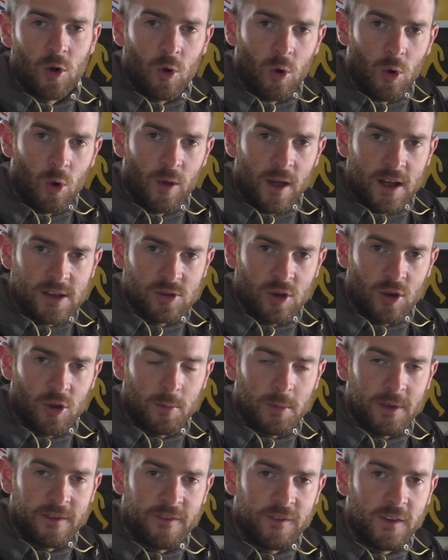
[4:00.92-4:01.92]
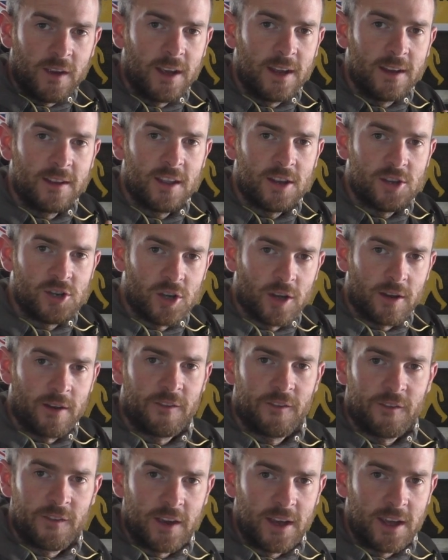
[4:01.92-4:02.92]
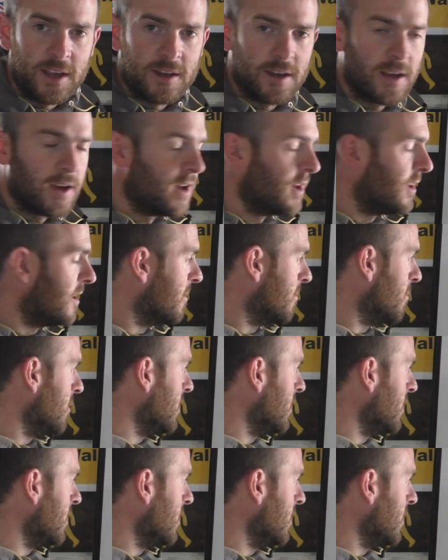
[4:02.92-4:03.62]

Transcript: or that's going to be feed that you're going to feed your